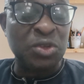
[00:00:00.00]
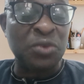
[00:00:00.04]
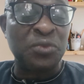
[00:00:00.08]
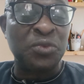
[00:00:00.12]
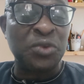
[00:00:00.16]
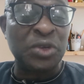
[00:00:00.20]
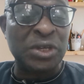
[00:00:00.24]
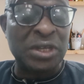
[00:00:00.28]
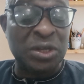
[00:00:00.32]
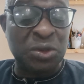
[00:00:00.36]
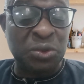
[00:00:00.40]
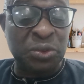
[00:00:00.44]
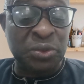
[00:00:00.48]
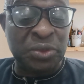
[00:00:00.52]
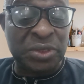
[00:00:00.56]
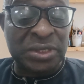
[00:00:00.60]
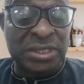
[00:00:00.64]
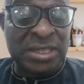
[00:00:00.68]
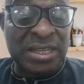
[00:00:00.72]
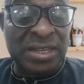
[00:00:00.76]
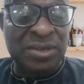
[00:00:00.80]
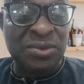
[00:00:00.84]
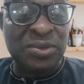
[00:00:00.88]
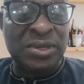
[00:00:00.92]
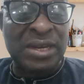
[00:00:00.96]
of all, they will
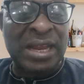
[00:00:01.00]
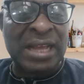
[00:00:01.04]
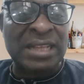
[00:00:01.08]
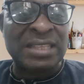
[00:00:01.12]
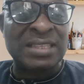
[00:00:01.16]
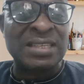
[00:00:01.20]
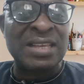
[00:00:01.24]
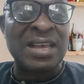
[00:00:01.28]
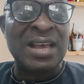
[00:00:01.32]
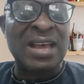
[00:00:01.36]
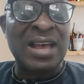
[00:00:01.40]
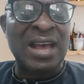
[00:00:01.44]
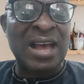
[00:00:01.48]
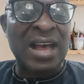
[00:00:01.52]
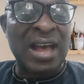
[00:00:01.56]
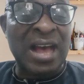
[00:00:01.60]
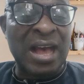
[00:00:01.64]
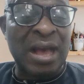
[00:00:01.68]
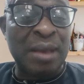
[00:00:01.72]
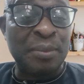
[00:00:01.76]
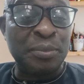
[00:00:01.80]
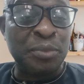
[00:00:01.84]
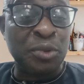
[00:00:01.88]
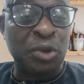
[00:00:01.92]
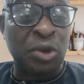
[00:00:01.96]
tell you that
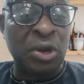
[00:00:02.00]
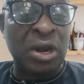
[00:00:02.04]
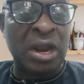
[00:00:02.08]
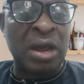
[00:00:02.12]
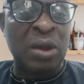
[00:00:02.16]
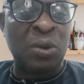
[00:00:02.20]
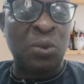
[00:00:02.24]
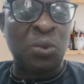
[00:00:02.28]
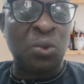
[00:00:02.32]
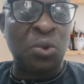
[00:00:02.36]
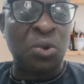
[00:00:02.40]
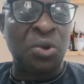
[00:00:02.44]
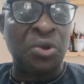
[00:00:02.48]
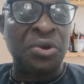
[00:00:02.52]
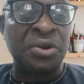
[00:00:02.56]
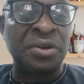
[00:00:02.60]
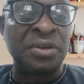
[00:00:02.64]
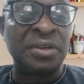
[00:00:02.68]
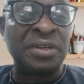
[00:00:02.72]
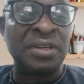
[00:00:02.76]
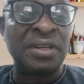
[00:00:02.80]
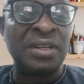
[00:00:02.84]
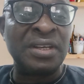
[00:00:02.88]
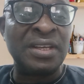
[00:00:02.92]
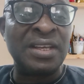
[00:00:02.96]
Abiola
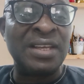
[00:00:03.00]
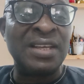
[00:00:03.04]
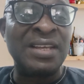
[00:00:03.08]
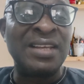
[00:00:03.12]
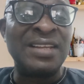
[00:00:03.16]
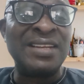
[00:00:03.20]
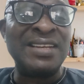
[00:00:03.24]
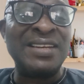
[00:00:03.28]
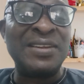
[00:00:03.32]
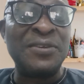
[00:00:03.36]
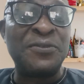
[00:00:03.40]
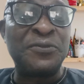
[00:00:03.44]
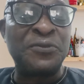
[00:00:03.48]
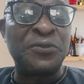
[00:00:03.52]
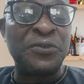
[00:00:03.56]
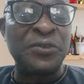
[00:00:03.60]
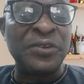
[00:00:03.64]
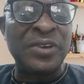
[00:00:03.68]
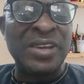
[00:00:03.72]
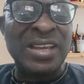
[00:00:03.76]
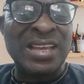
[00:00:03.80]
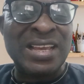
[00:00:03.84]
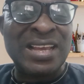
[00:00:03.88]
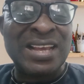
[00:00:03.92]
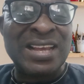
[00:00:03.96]
won the
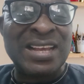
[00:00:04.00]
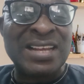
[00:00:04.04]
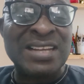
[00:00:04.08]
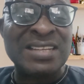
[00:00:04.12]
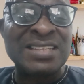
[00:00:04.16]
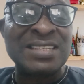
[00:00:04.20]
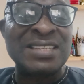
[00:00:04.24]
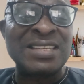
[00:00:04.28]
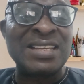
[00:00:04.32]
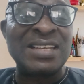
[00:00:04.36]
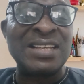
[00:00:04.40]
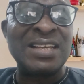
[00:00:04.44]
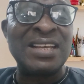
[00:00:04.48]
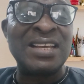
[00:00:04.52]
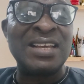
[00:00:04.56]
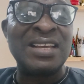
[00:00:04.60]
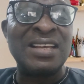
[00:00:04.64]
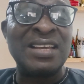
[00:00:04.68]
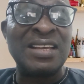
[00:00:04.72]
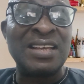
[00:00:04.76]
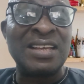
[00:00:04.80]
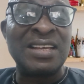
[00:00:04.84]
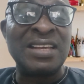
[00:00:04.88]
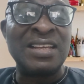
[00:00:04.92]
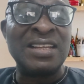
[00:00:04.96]
freest,
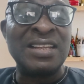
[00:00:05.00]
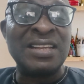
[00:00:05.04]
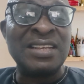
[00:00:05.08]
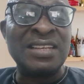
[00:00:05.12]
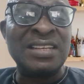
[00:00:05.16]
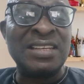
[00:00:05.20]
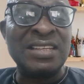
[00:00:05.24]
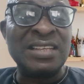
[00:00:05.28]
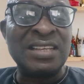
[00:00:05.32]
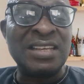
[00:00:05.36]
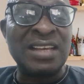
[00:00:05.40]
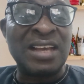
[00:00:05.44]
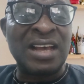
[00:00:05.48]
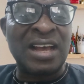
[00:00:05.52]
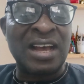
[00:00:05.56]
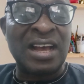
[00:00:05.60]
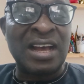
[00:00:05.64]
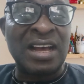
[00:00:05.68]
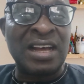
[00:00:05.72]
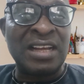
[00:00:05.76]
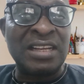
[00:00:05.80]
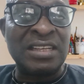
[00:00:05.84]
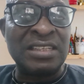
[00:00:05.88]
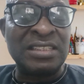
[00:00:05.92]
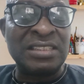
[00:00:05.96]

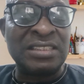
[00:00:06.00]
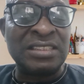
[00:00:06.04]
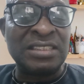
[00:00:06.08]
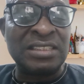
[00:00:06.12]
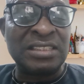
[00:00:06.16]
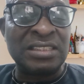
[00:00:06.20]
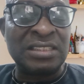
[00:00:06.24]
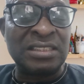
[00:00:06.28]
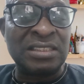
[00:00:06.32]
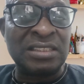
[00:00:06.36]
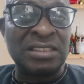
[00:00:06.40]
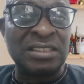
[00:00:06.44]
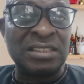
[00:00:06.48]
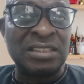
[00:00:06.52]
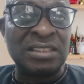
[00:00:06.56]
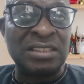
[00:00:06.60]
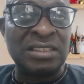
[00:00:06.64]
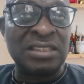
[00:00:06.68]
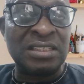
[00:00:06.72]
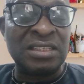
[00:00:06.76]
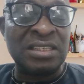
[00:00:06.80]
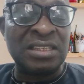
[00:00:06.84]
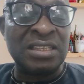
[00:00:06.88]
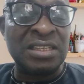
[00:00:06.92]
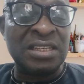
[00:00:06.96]
the
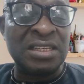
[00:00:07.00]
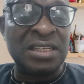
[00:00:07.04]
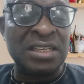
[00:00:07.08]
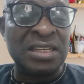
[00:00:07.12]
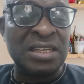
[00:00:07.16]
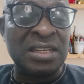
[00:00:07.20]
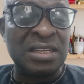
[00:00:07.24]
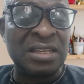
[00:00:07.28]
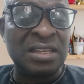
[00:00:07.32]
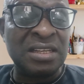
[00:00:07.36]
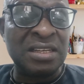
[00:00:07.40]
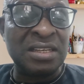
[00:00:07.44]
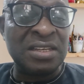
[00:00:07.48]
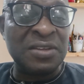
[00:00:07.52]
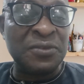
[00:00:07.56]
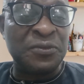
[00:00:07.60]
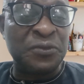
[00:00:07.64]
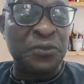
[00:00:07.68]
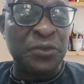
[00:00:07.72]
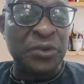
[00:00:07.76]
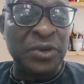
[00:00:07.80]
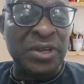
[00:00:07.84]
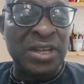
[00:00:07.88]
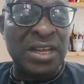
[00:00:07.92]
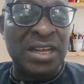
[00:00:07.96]

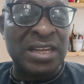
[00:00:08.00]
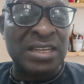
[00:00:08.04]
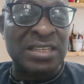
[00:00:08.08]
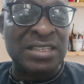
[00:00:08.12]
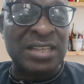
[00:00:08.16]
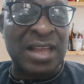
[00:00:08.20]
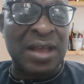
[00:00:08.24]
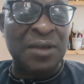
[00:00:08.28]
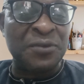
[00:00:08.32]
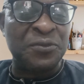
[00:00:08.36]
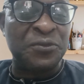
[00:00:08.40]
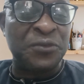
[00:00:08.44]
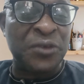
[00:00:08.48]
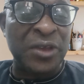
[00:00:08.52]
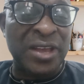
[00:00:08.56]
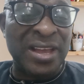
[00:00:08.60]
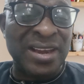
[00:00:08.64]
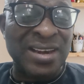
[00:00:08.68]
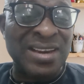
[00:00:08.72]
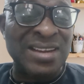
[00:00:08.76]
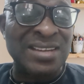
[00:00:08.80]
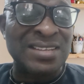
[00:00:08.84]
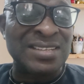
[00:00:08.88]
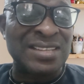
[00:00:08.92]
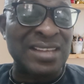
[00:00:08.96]
freest and
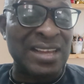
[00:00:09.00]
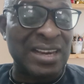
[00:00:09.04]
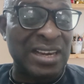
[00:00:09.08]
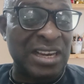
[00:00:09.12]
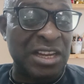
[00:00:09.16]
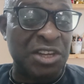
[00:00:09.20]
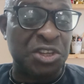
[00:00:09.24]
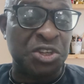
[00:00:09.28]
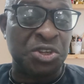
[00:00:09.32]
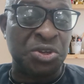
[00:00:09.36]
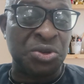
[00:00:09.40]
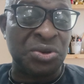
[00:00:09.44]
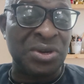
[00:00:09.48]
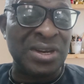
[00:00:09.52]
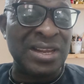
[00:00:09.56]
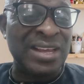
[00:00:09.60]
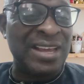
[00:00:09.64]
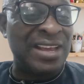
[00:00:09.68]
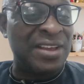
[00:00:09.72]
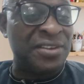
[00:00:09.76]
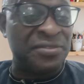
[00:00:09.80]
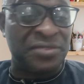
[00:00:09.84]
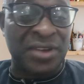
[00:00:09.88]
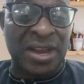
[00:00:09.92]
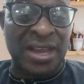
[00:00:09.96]
fairest election
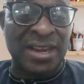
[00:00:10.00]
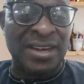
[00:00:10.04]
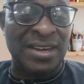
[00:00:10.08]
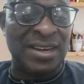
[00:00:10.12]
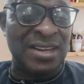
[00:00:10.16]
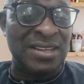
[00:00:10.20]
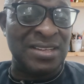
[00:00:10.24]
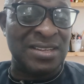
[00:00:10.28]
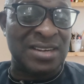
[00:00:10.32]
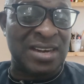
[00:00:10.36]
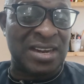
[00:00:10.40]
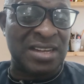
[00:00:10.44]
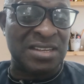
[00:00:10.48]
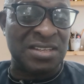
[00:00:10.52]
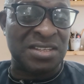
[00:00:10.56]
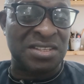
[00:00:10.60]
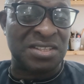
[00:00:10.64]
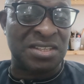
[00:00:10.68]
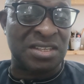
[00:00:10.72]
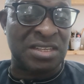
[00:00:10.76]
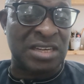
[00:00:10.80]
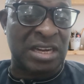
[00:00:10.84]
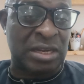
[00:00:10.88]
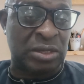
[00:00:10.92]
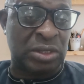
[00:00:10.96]
ever in Nigeria
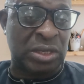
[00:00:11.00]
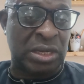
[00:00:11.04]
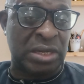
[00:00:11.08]
history. That's